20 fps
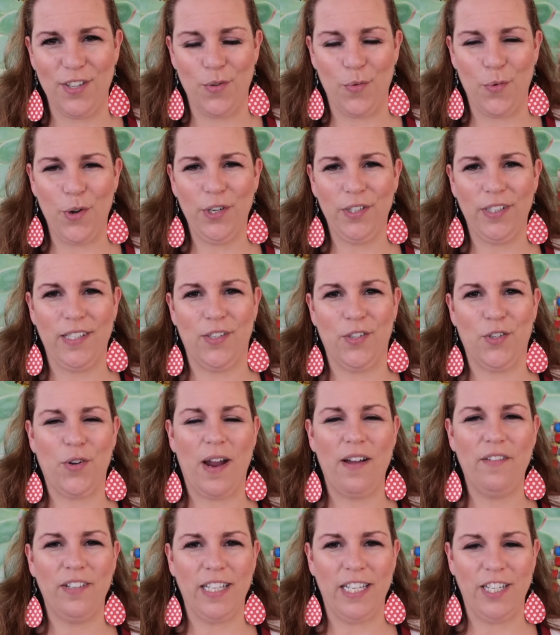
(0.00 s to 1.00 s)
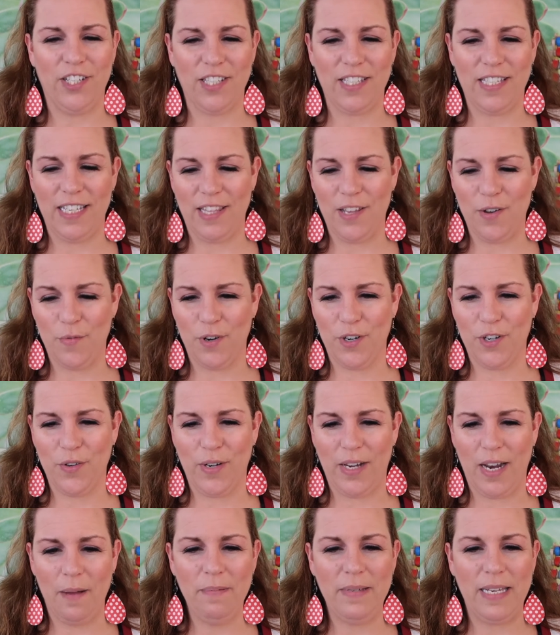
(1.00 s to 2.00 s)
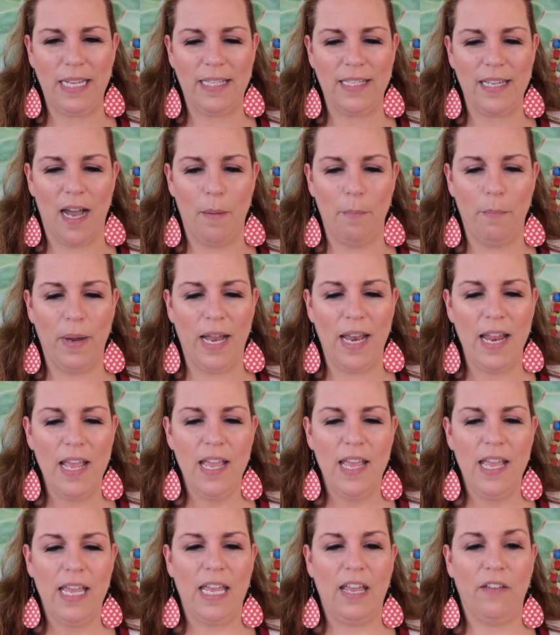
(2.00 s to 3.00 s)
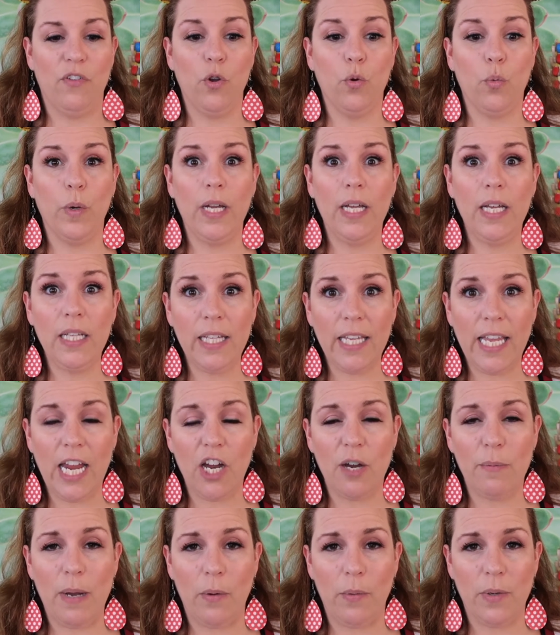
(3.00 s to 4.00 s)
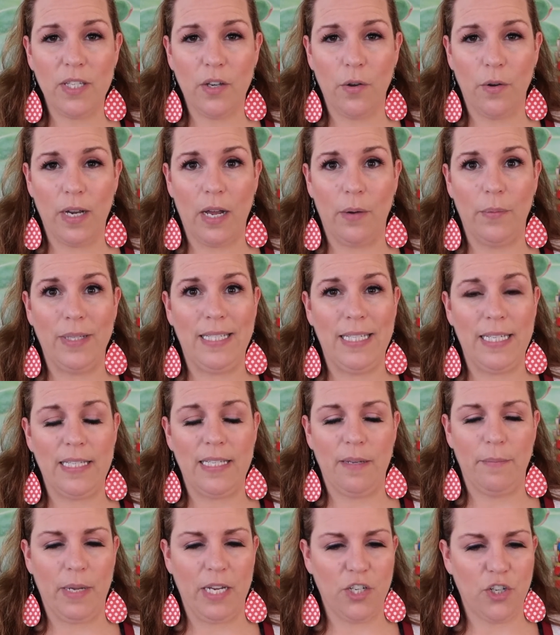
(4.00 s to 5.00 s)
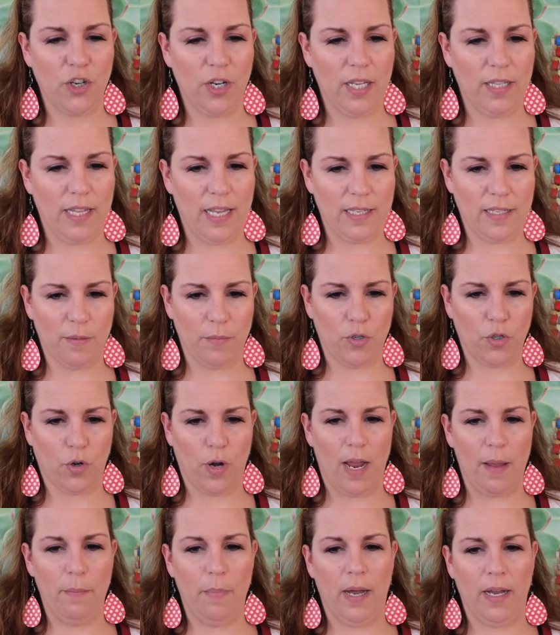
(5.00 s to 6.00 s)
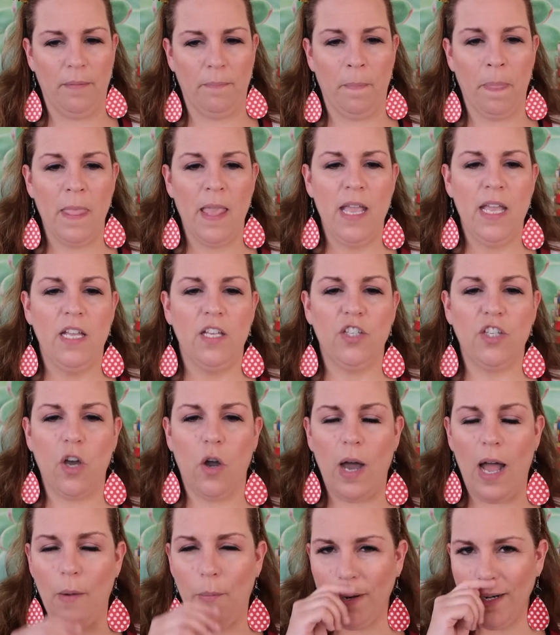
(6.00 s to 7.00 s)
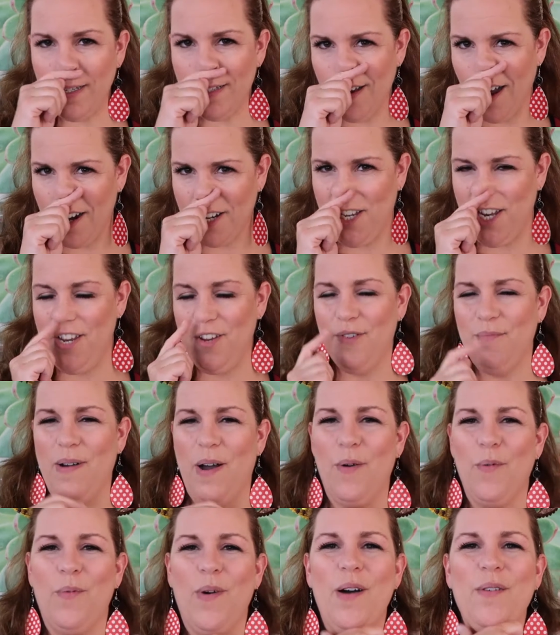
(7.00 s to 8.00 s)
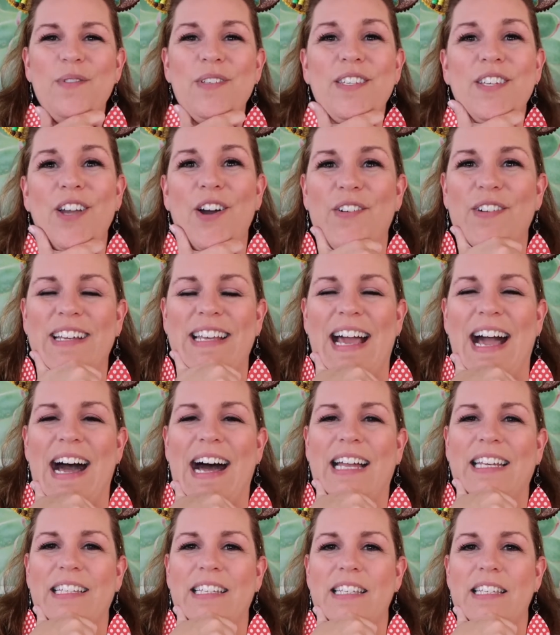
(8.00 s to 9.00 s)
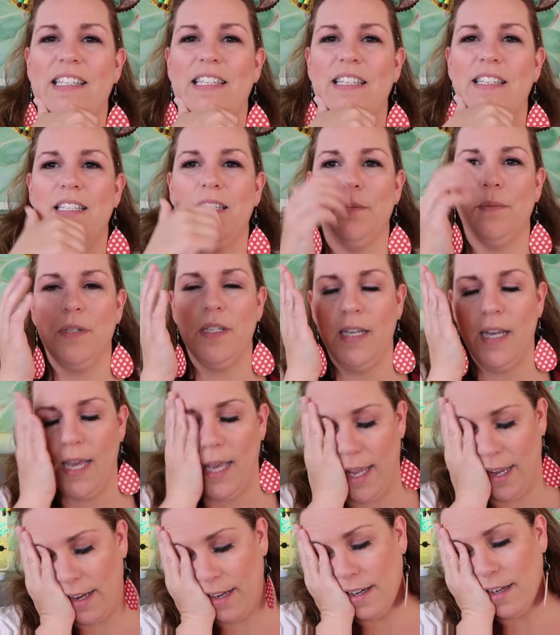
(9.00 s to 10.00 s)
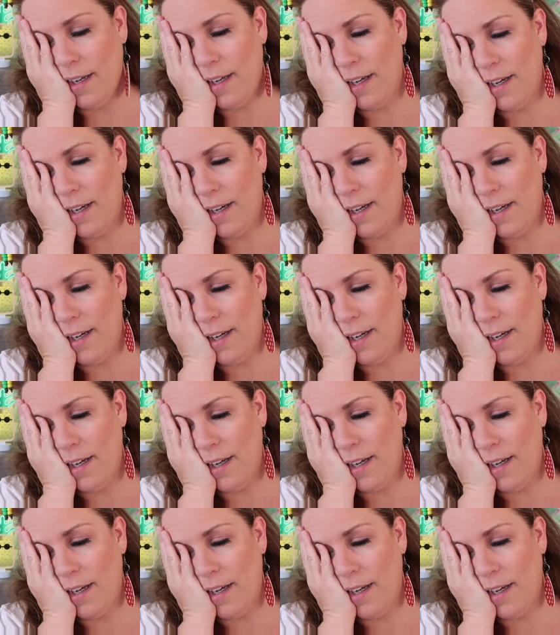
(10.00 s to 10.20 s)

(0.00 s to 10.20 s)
in the world as a travel agency that we're doing updates on. But if you really care about what's going on with Disney, make sure you hit that subscribe button. So I want to talk to you about what was going on in the system today.